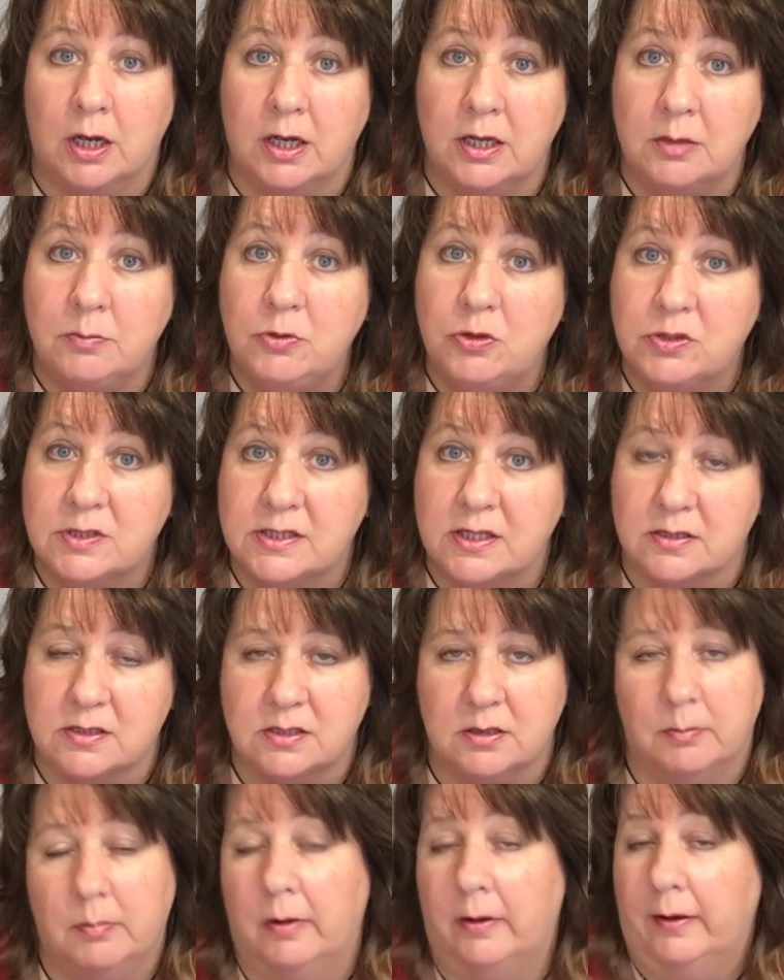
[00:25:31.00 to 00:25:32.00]
immune
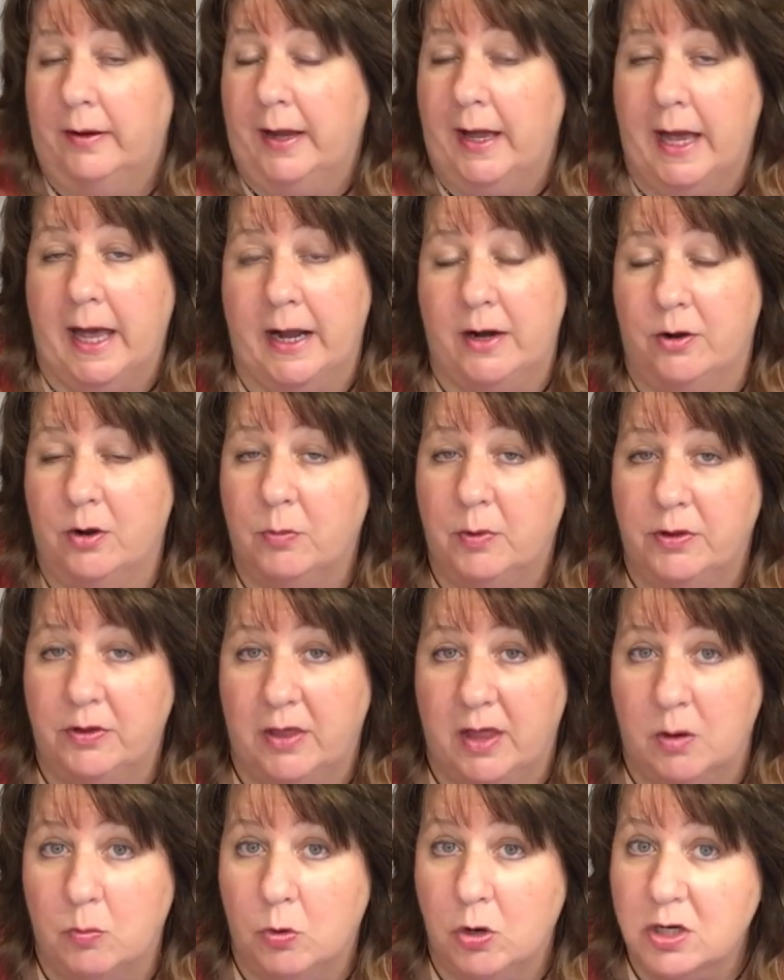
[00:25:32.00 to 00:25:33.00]
system. I don't know whether
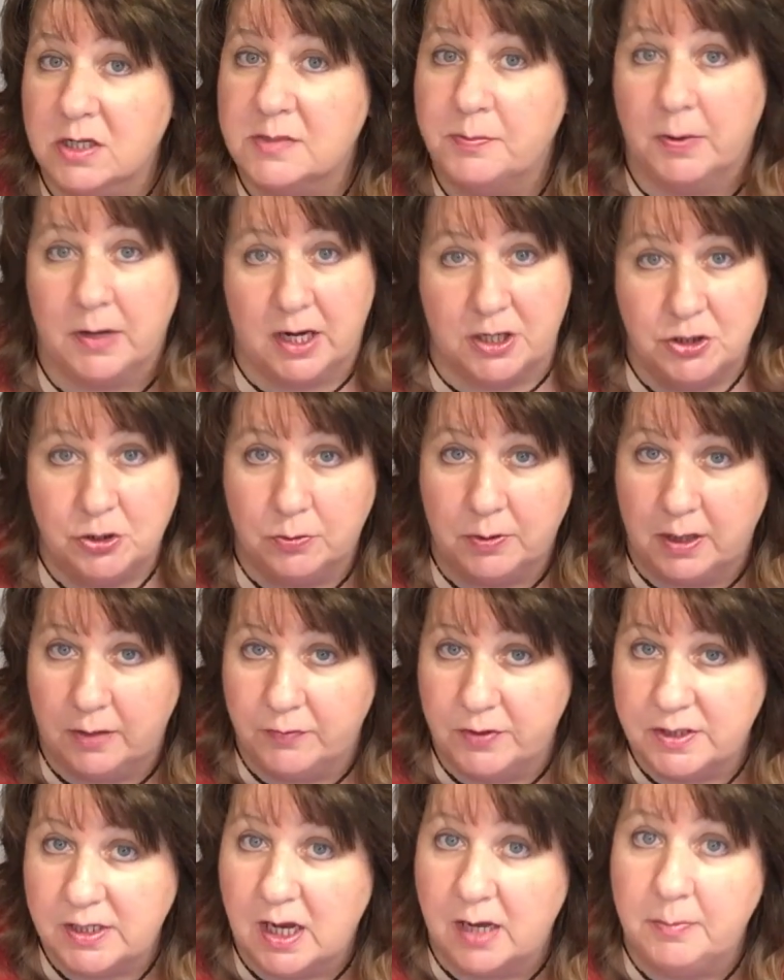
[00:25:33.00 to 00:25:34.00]
that works, but I do it
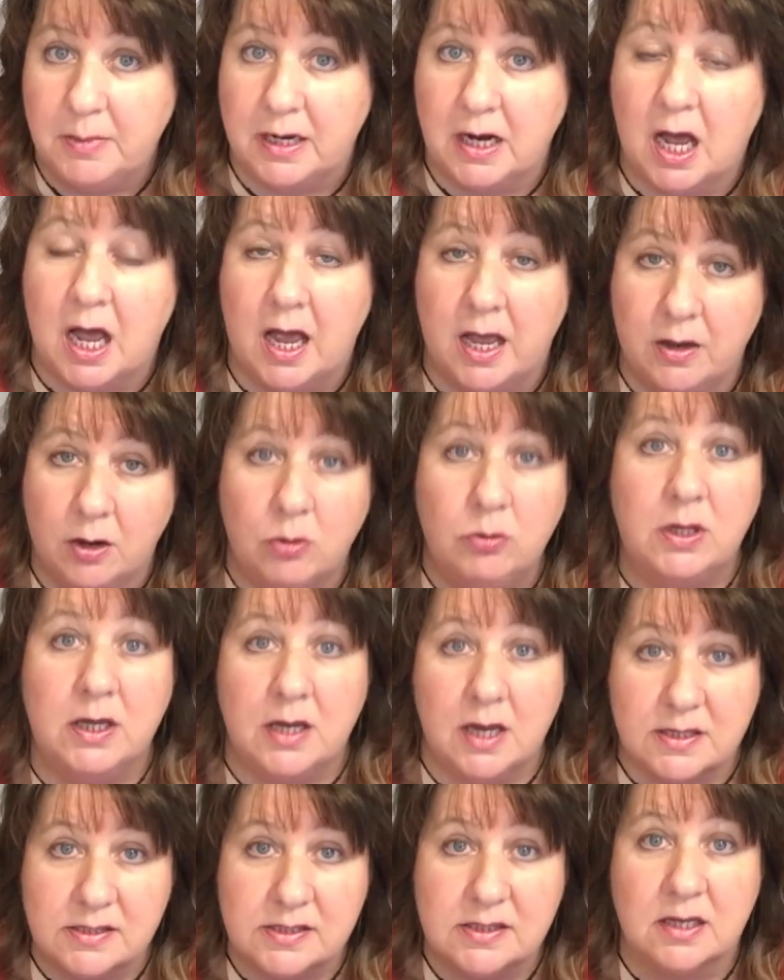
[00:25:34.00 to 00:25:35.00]
every time. And I only
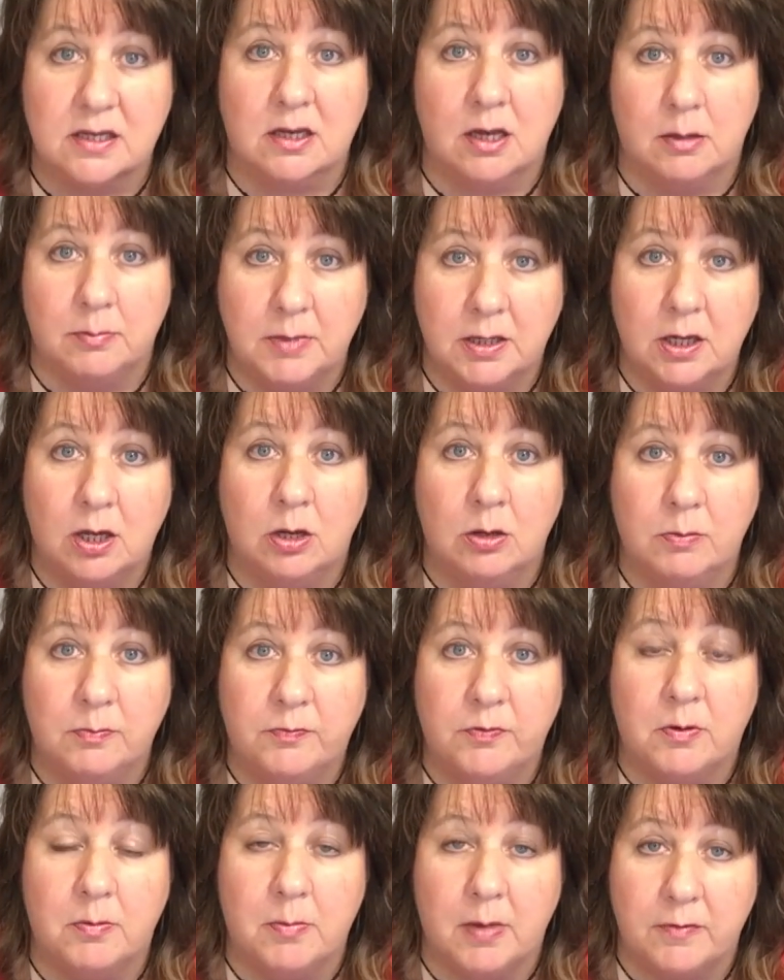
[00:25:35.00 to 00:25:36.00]
got sick coming home
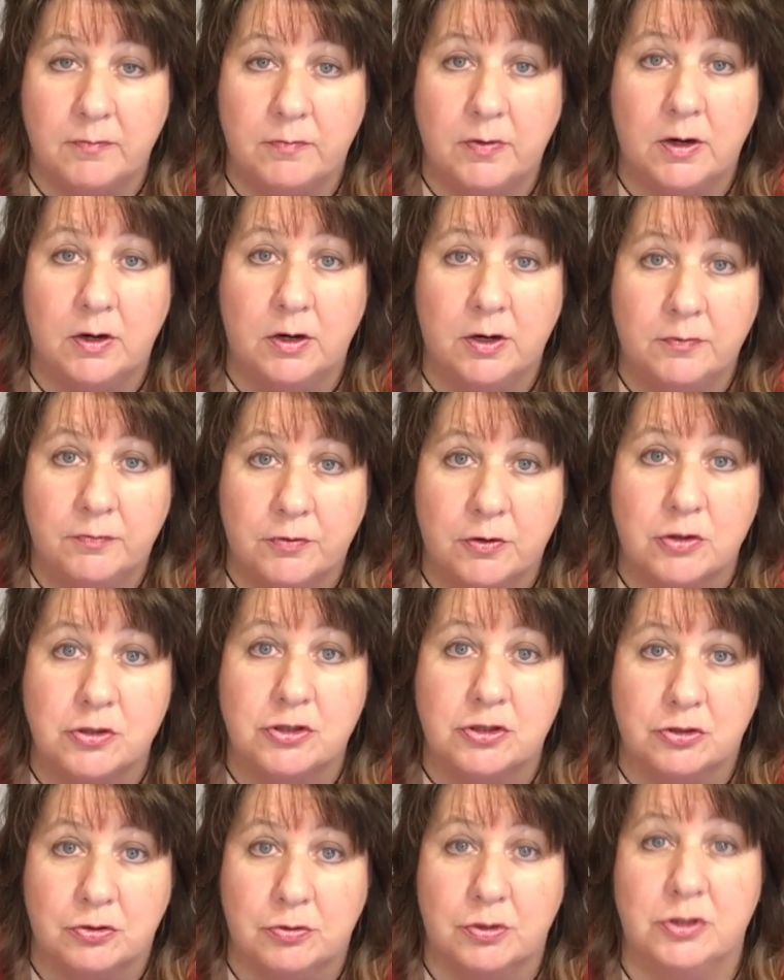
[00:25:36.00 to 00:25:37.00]
from my very
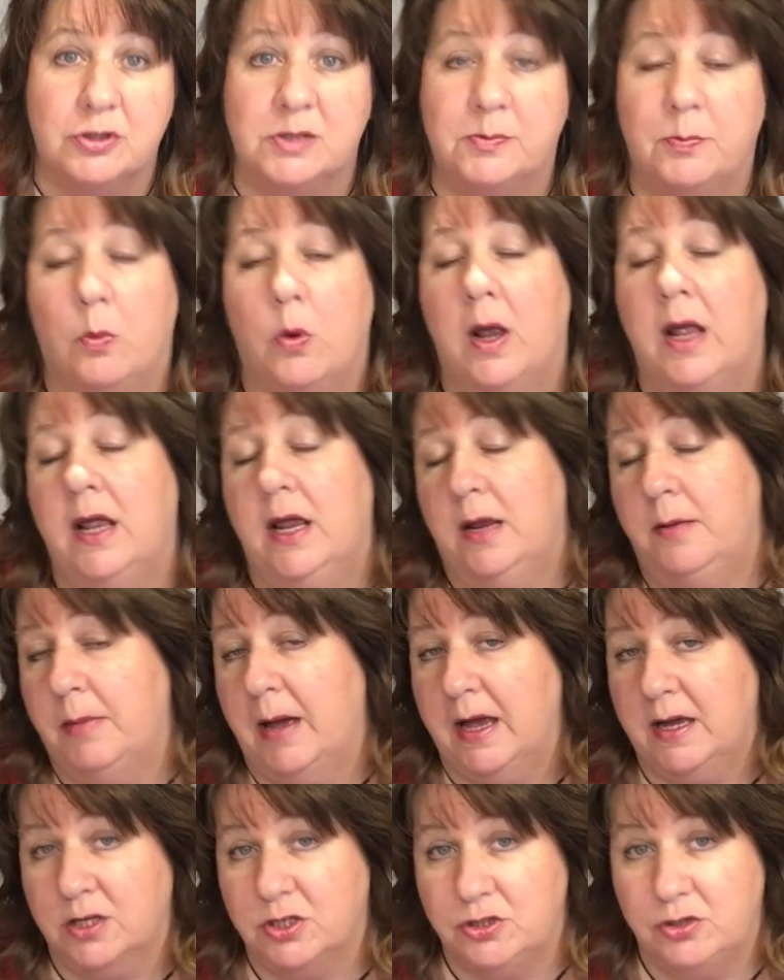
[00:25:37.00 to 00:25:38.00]
first cruise way
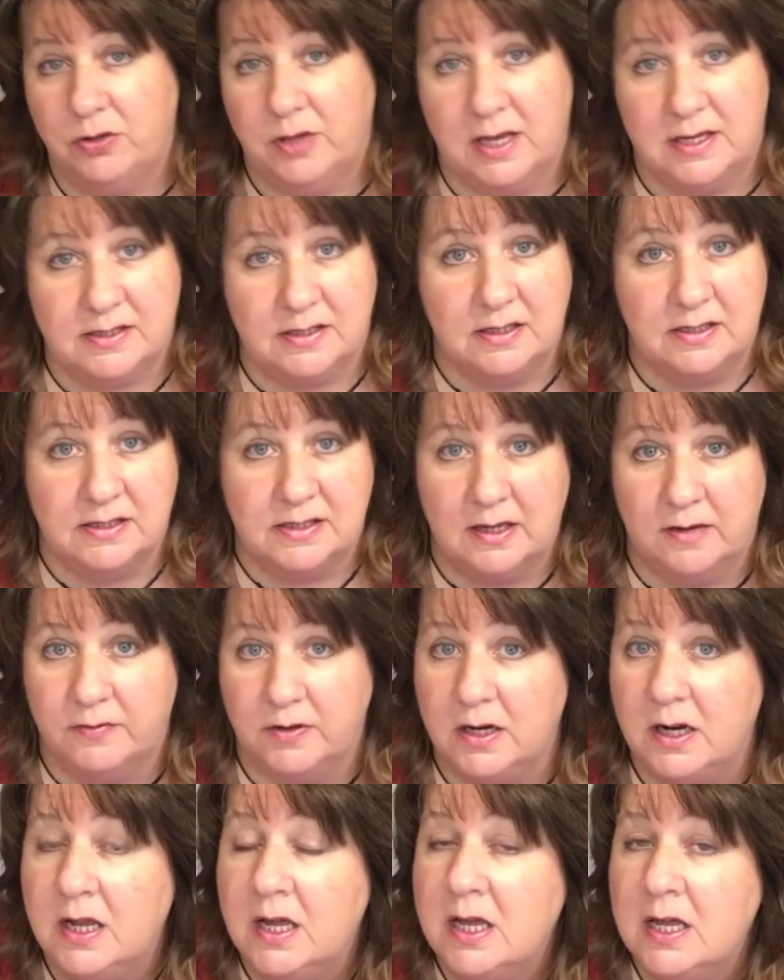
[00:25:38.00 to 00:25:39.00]
back in
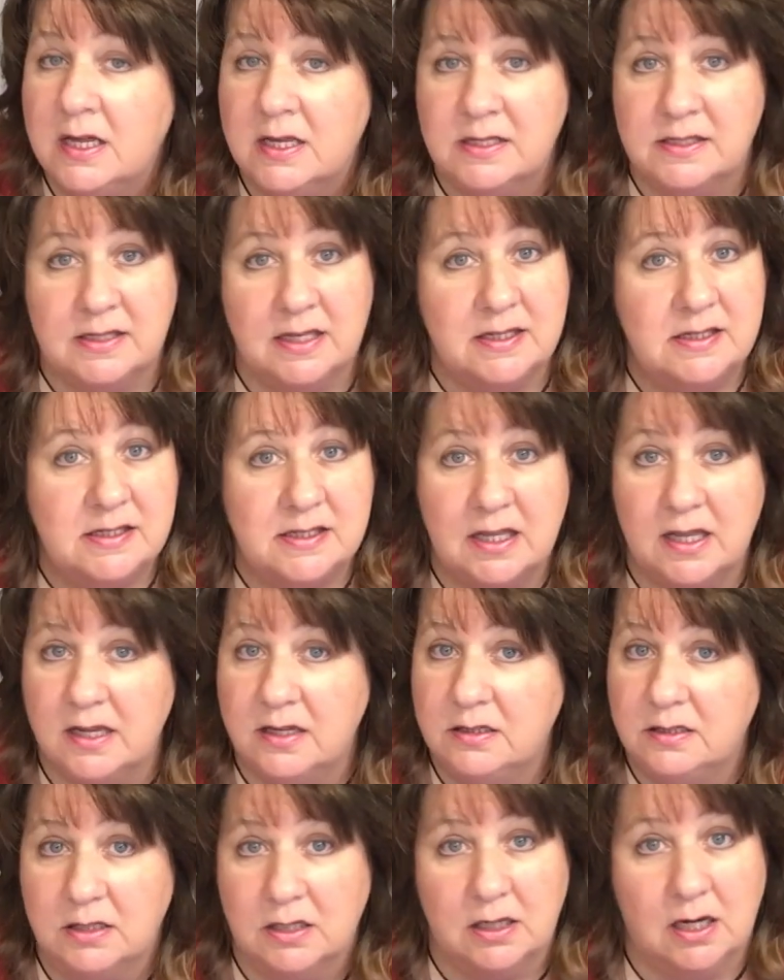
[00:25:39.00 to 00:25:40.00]
2007. Since
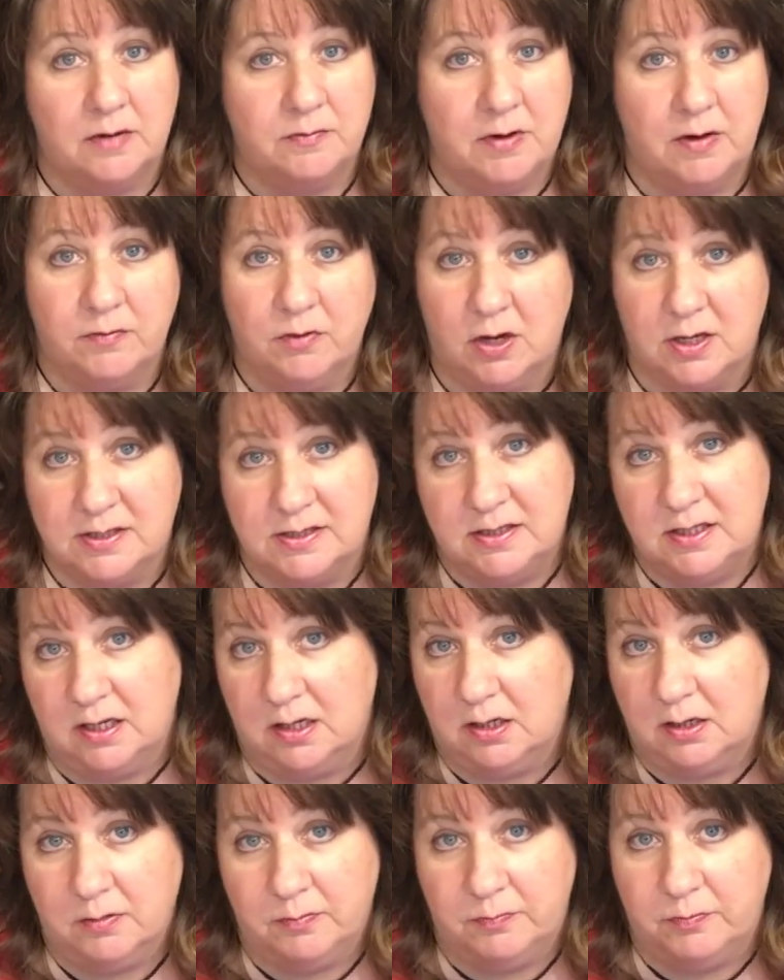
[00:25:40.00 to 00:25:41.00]
then, I've never gotten
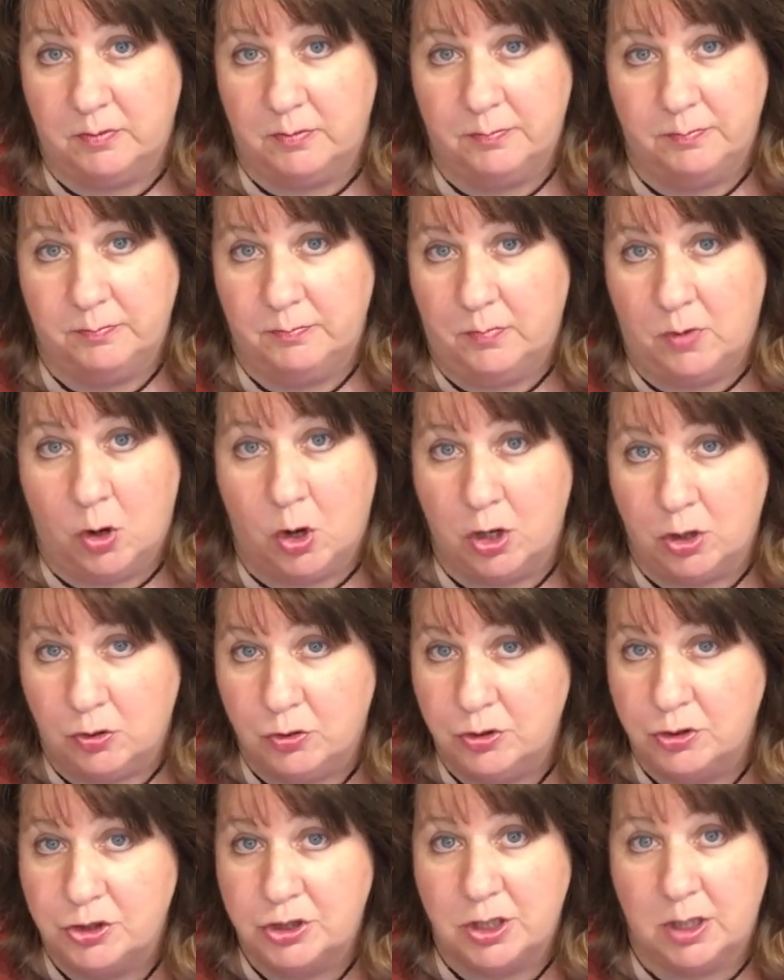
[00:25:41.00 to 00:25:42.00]
sick from on a
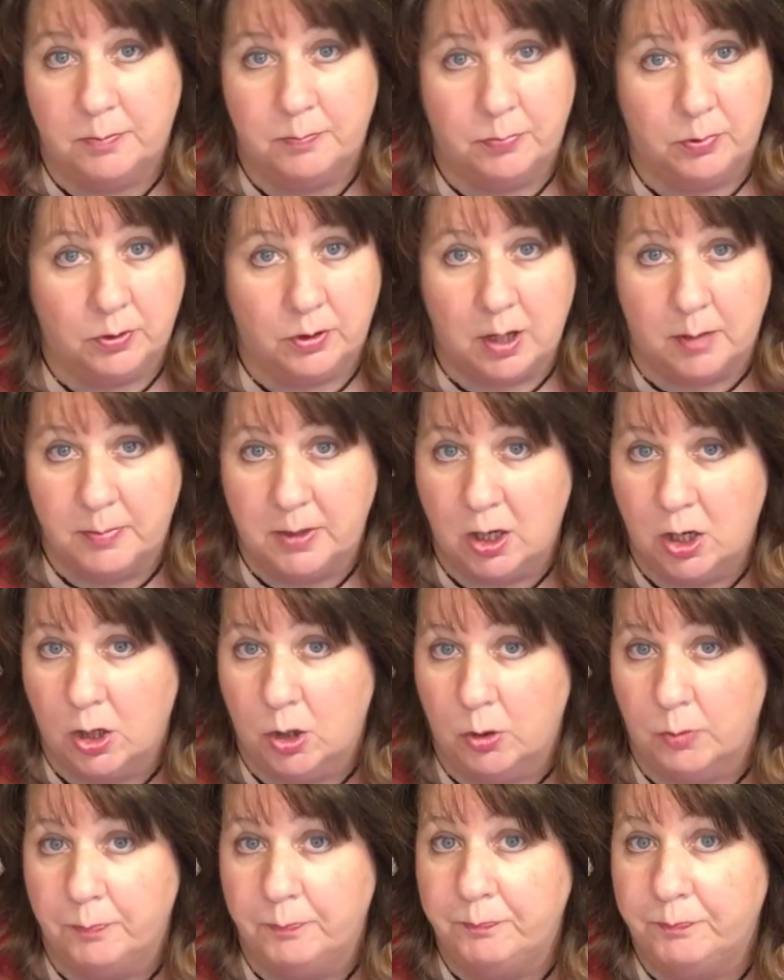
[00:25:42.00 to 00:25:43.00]
cruise ship or coming
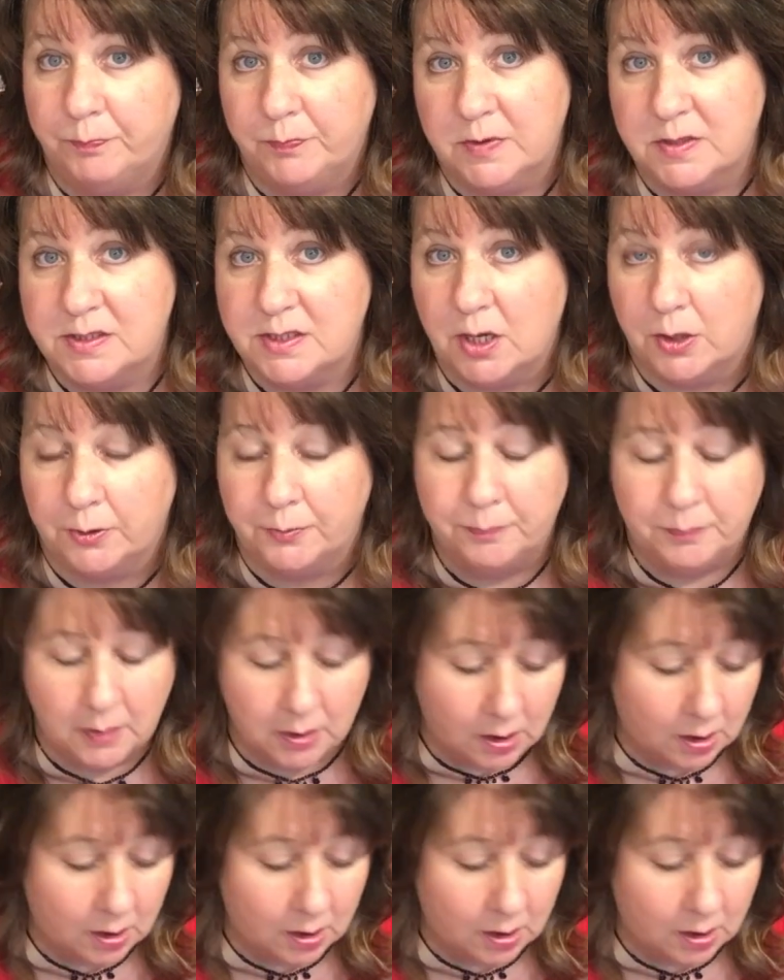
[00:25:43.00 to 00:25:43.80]
home. So,